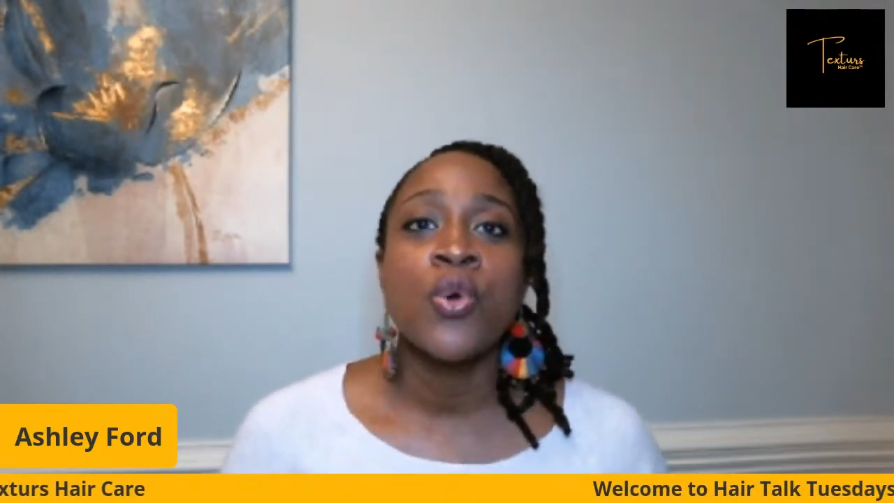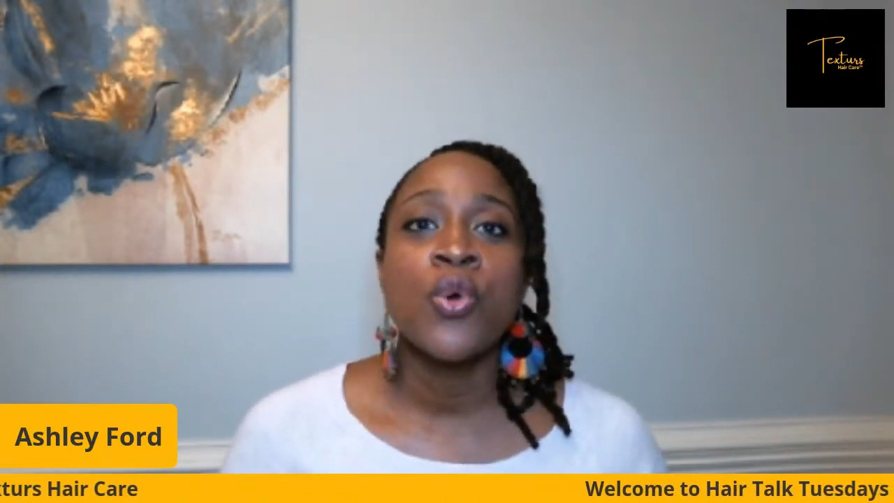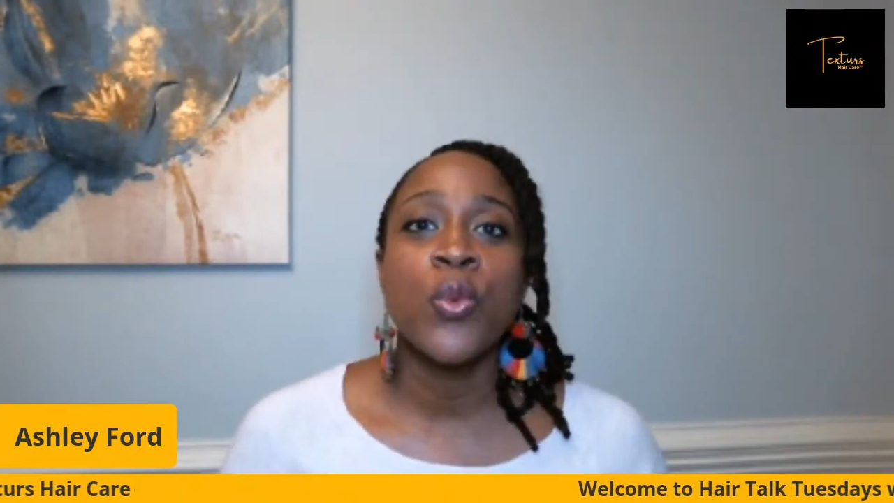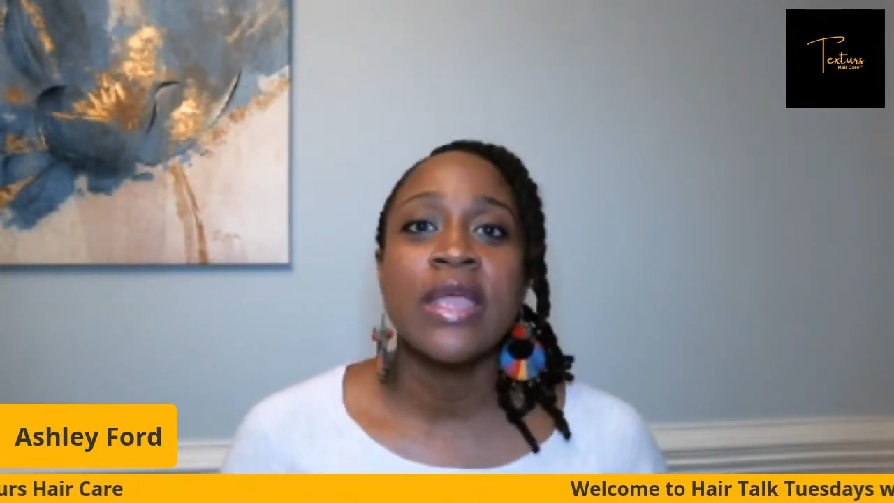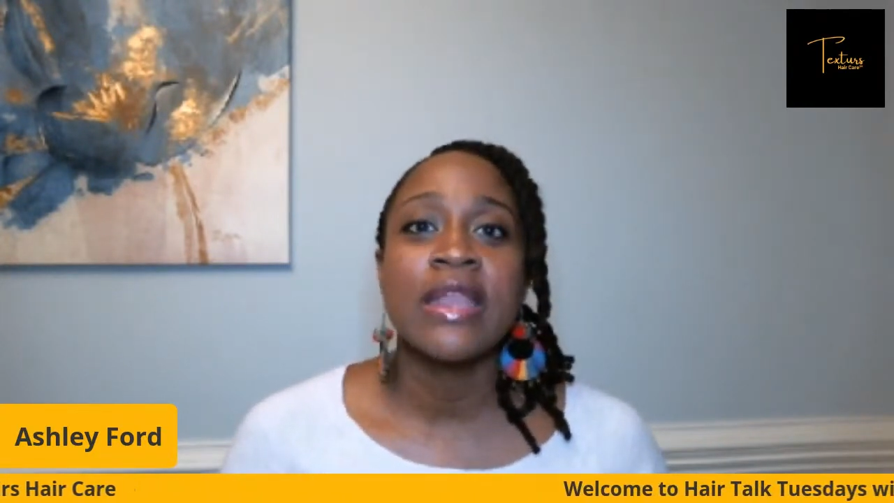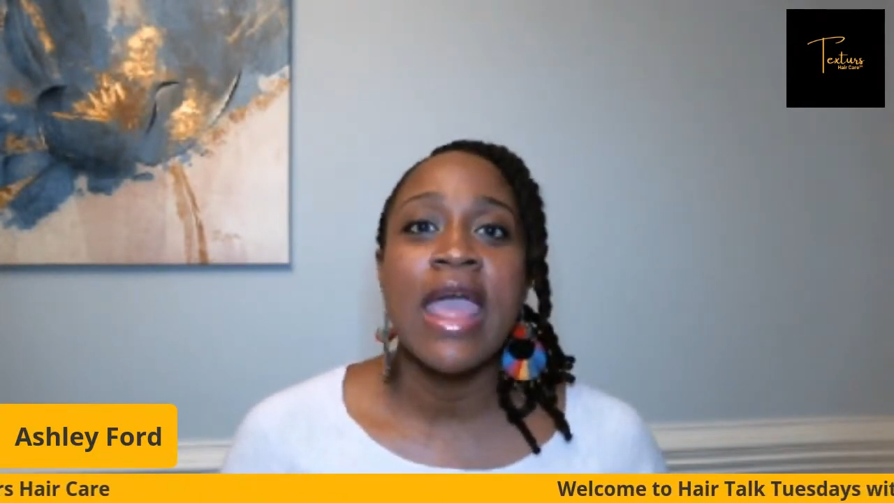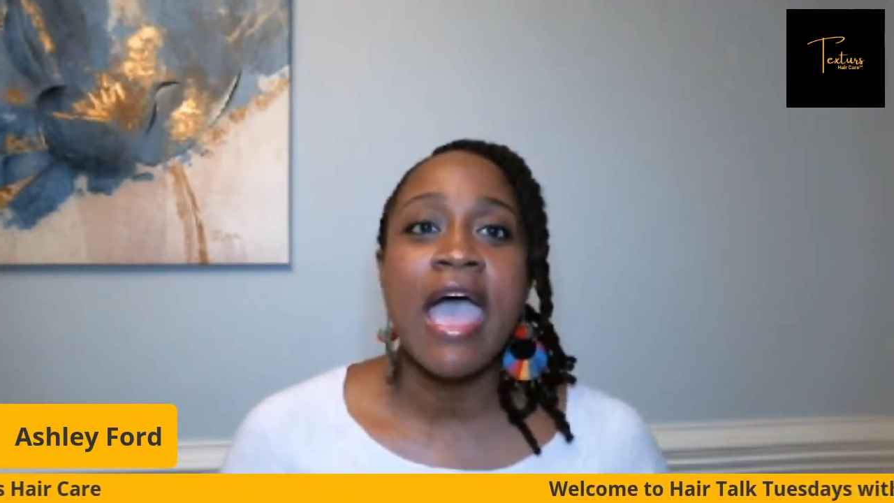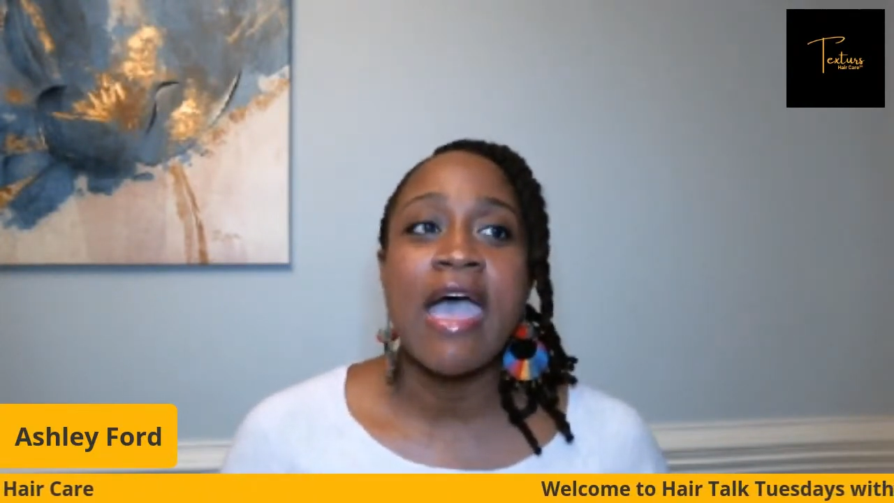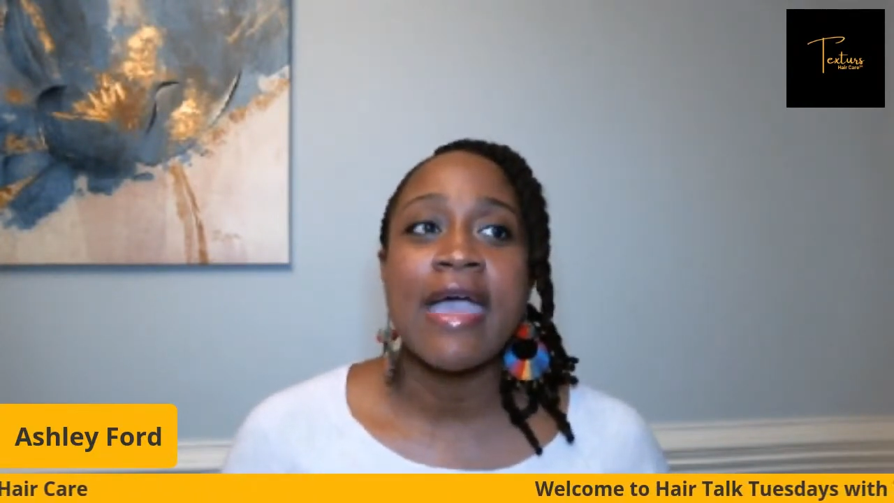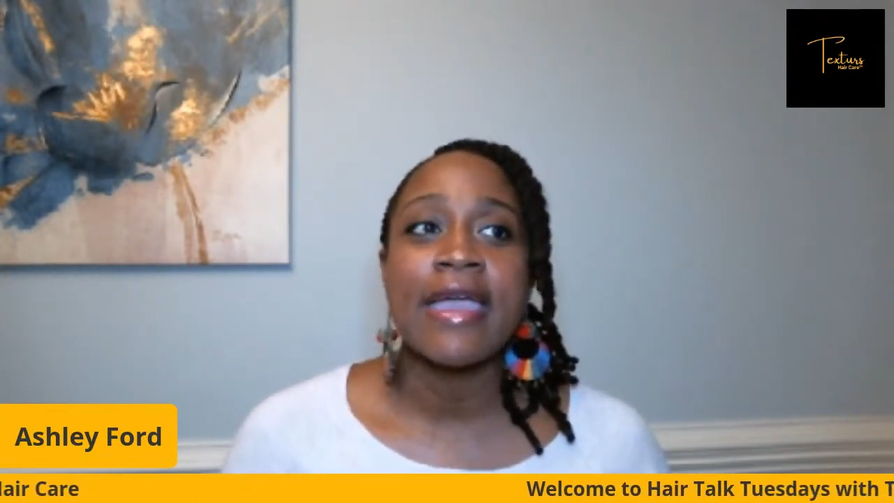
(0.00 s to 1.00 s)
when
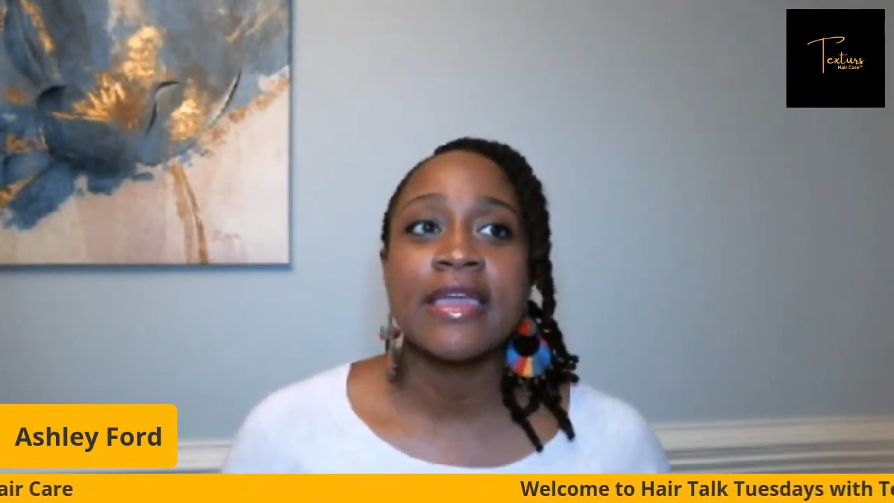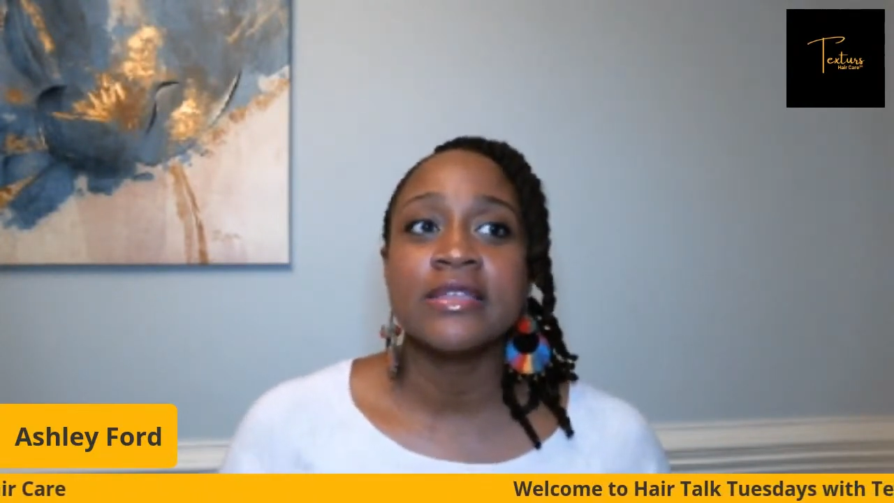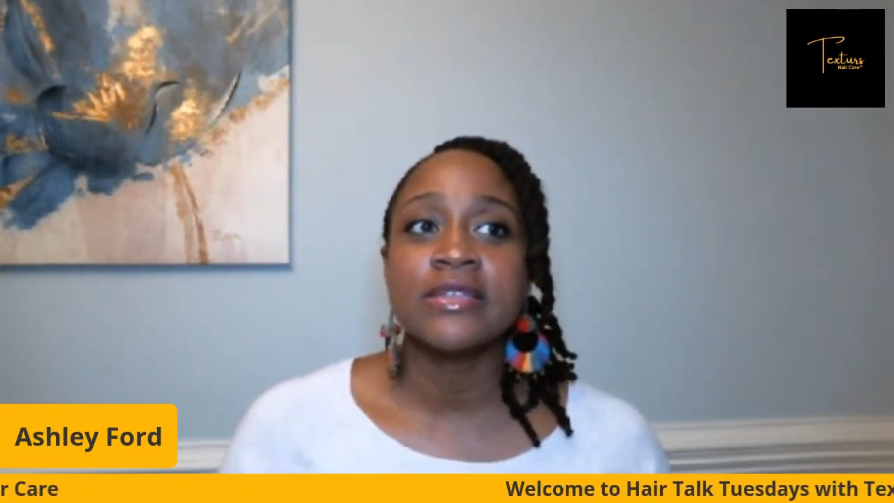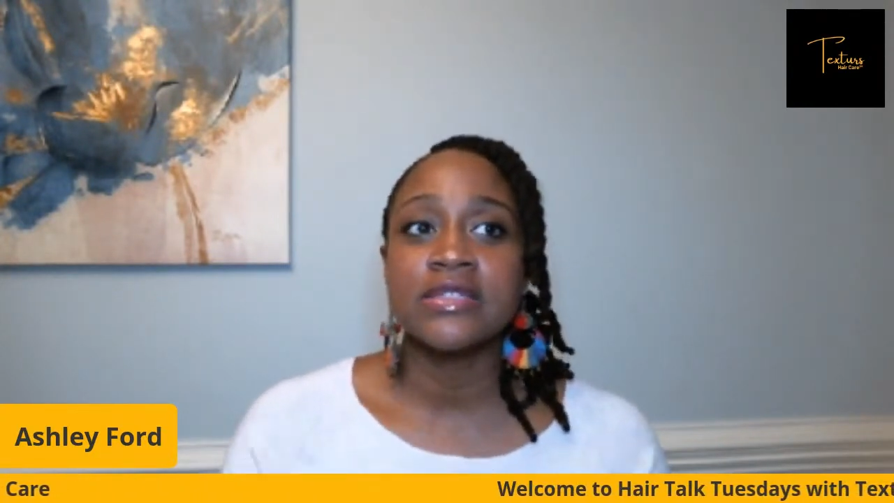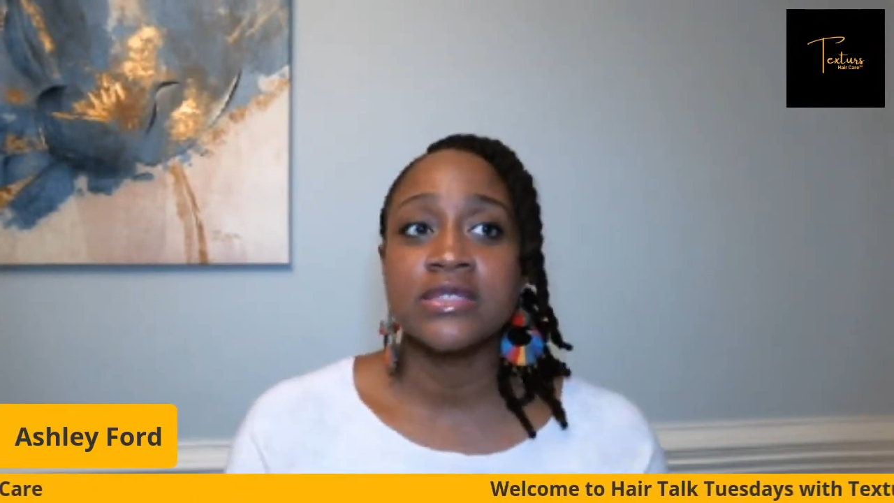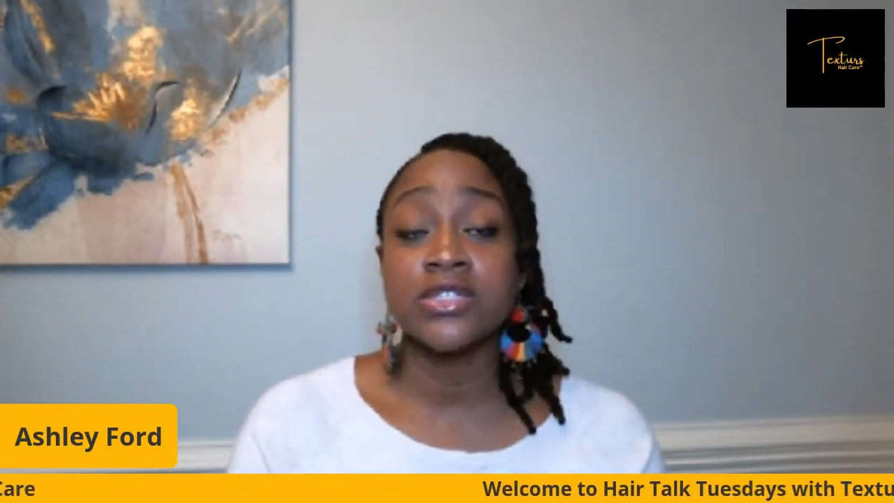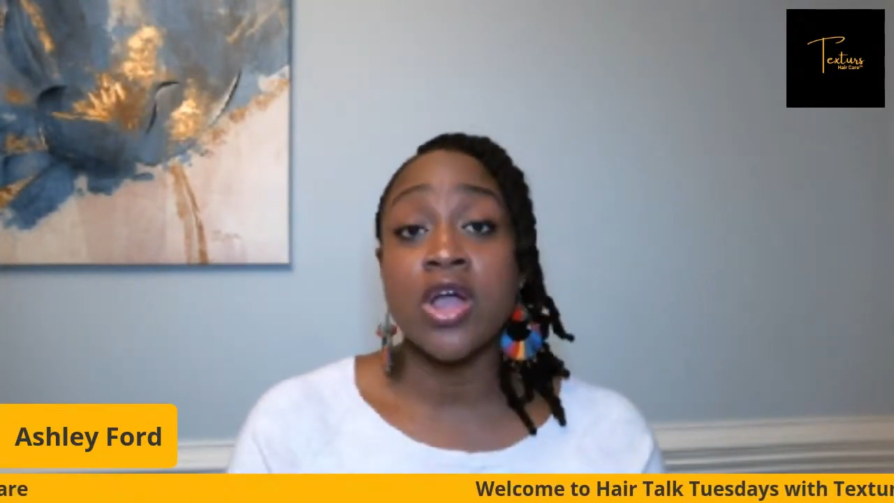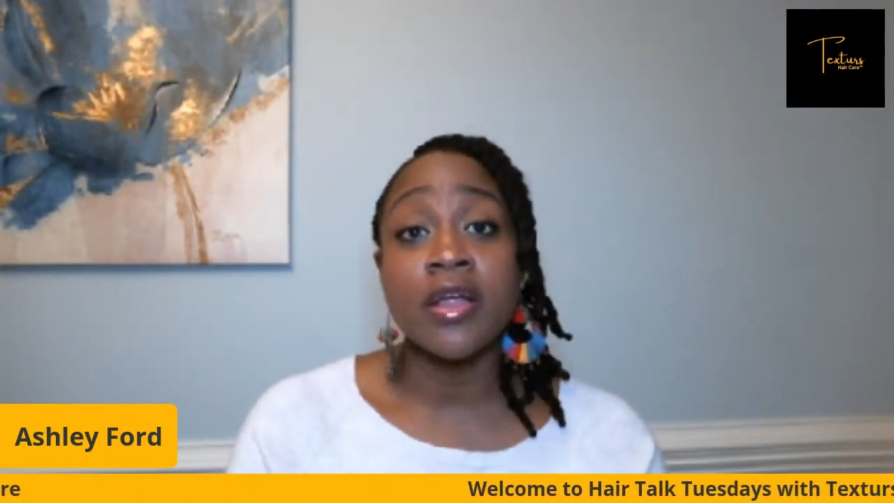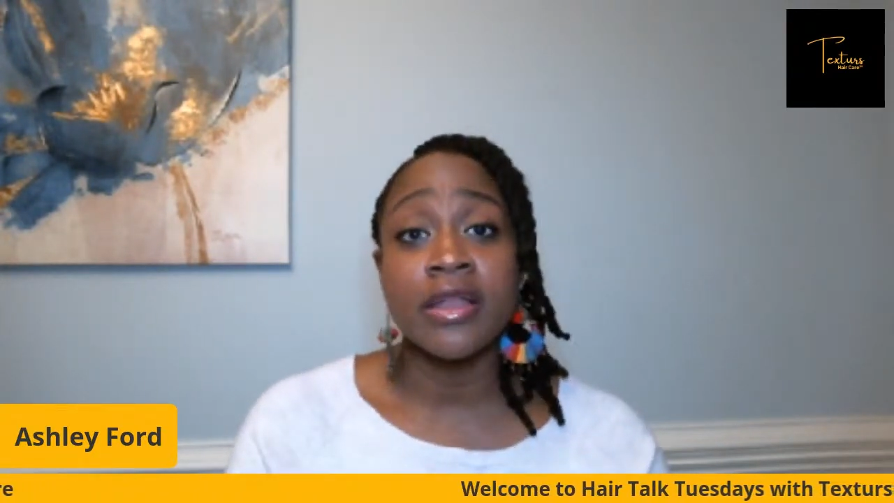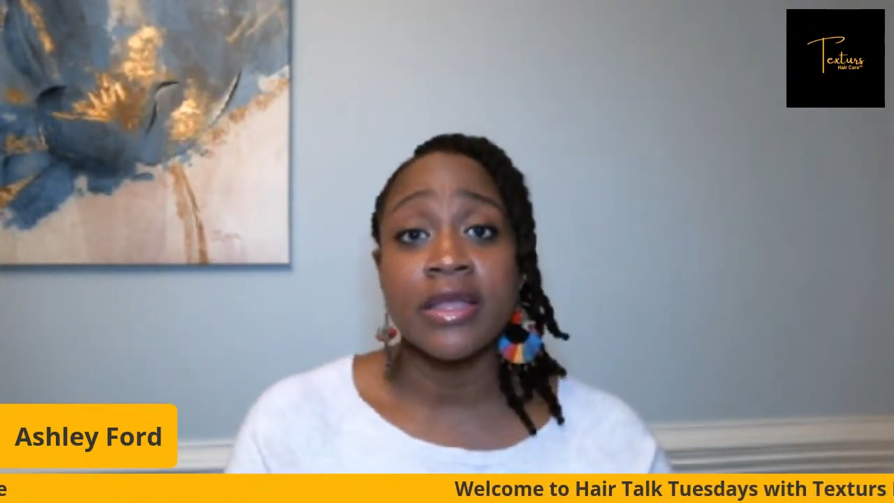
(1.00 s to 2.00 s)
I
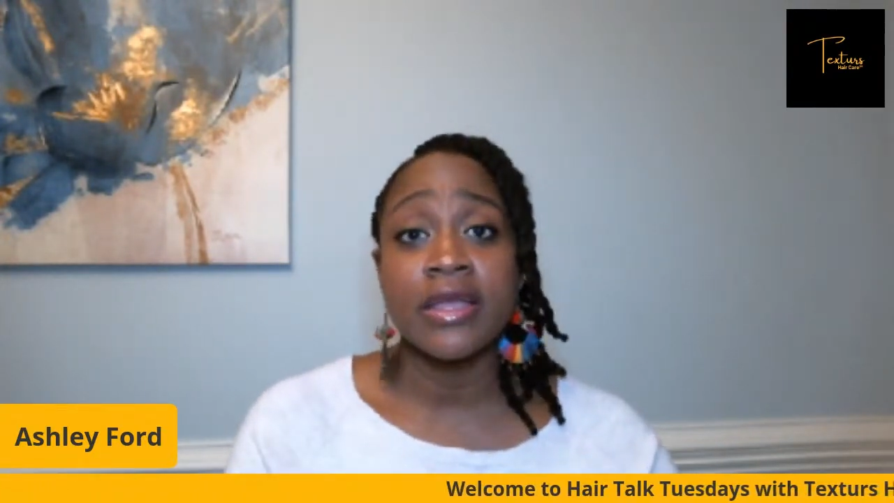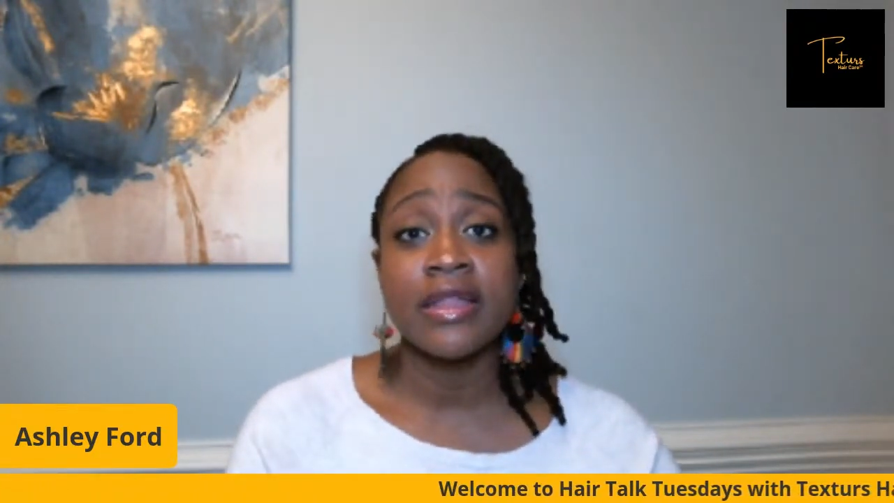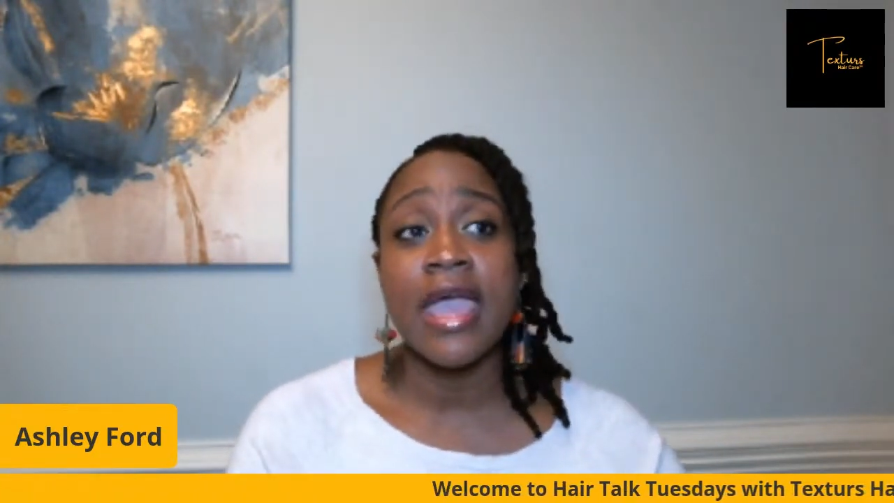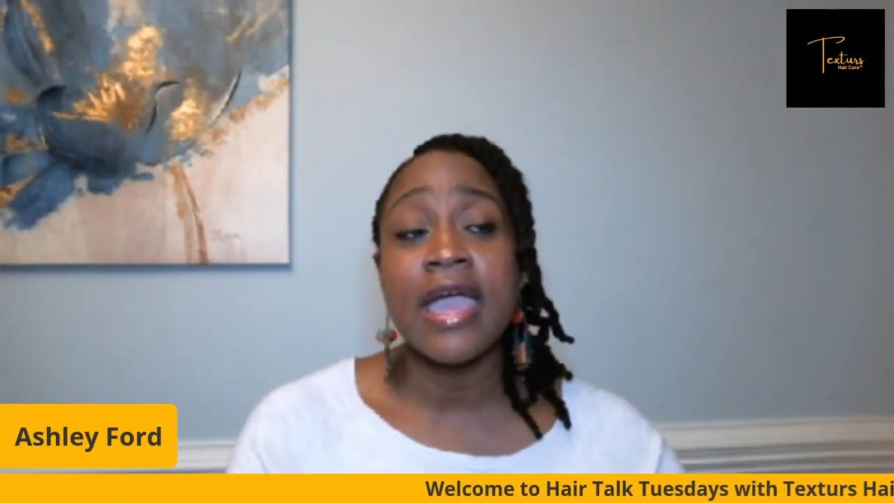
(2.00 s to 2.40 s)
started.